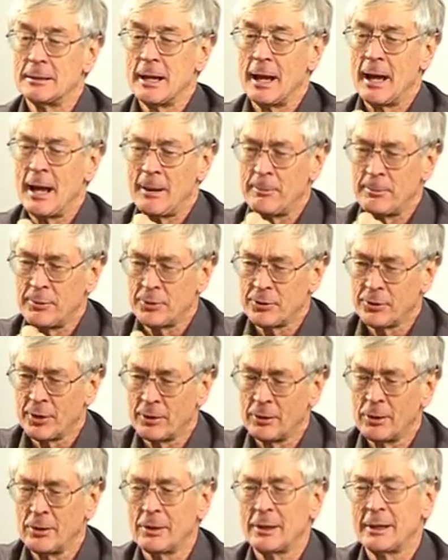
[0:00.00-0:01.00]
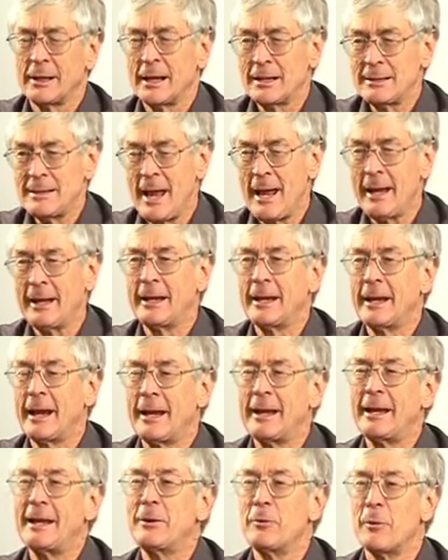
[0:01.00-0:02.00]
absolutely attacking
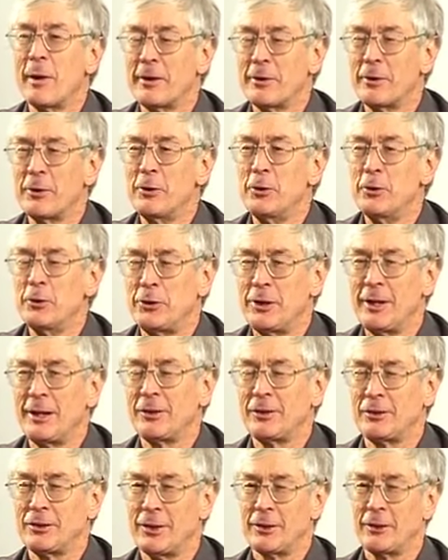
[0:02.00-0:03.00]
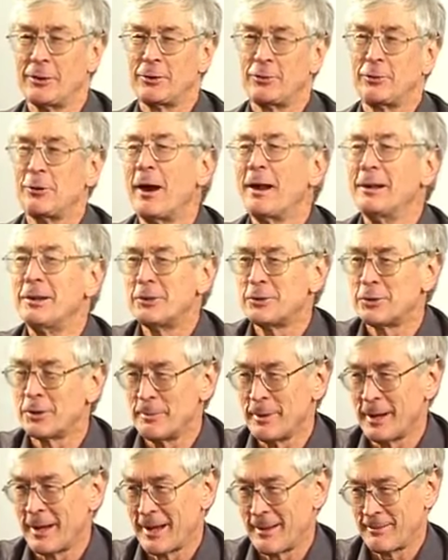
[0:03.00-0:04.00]
anyone who thinks that Australia should
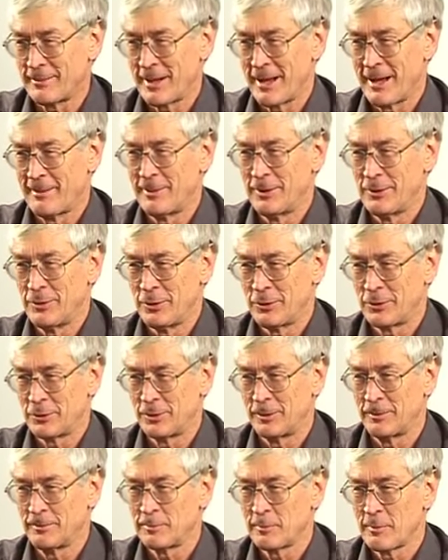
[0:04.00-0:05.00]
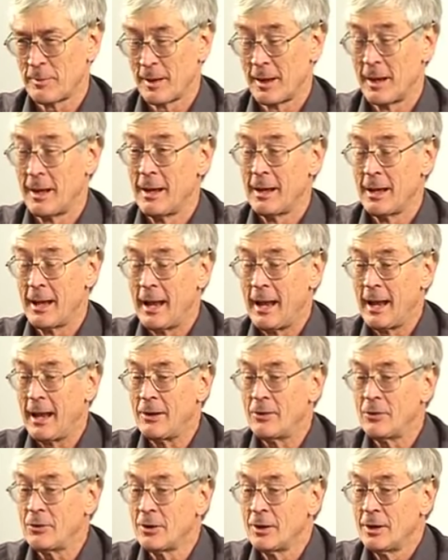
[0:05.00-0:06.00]
become carbon neutral.
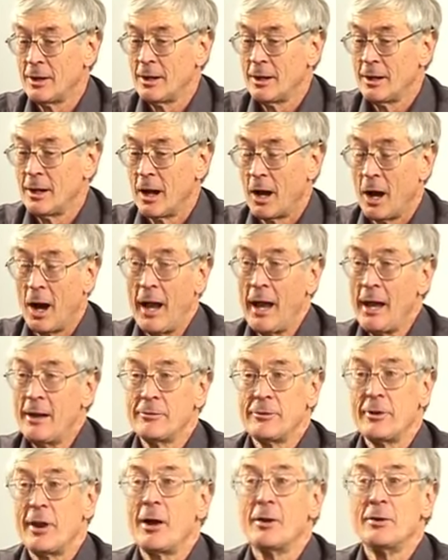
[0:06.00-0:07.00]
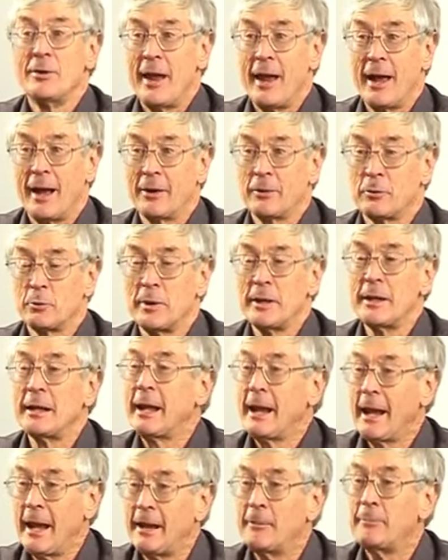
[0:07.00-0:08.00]
And I have no doubt we
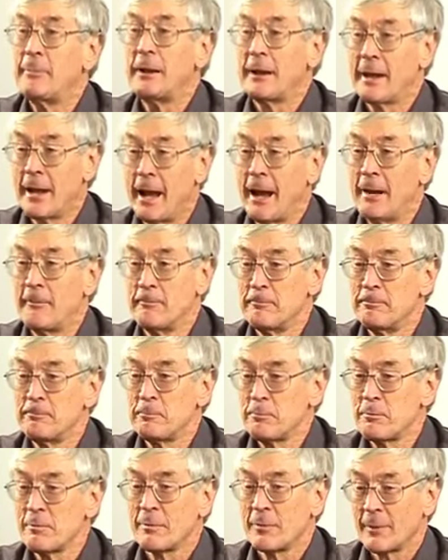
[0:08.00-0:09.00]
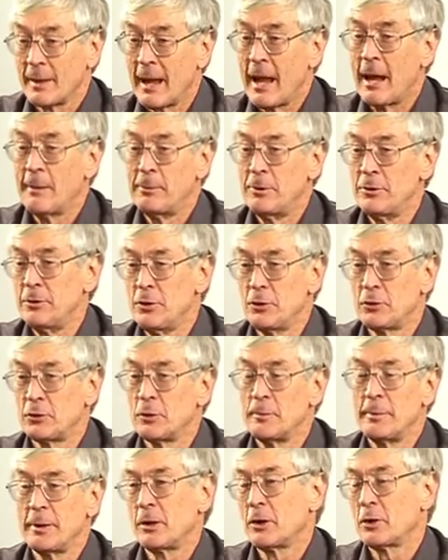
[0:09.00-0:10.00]
can become carbon
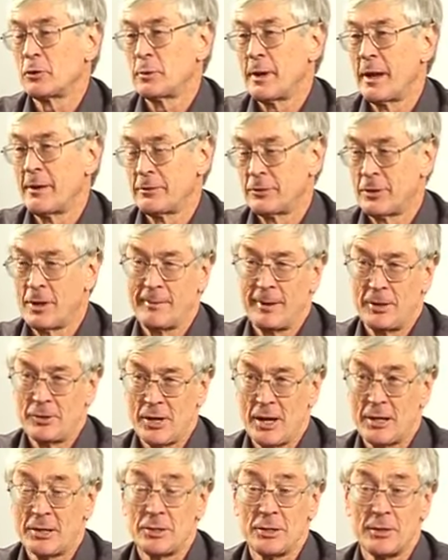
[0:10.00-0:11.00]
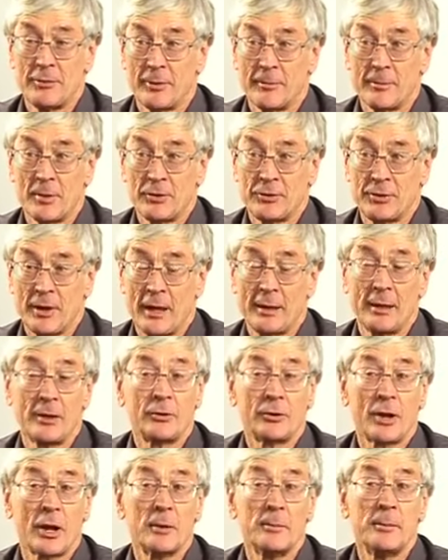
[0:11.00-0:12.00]
neutral because we have so much energy from the sun. It's
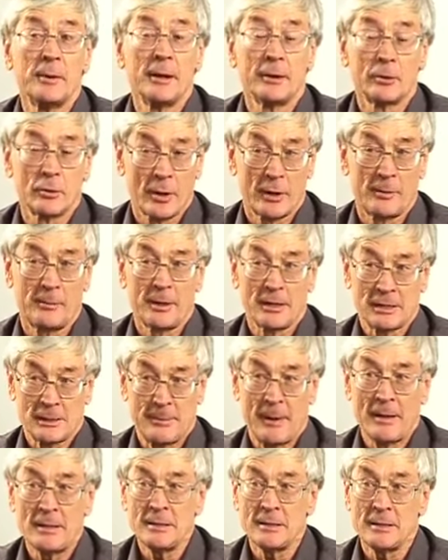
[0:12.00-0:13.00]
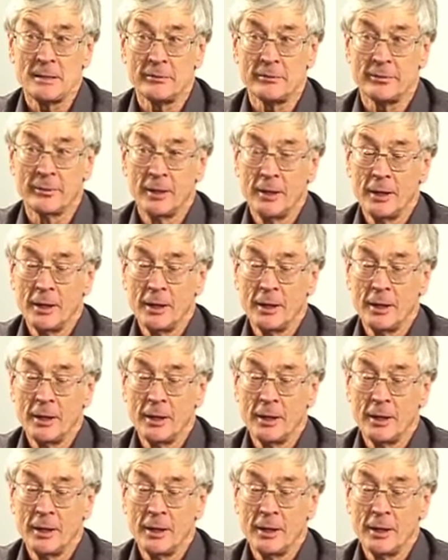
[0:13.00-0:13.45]
going to be incredibly expensive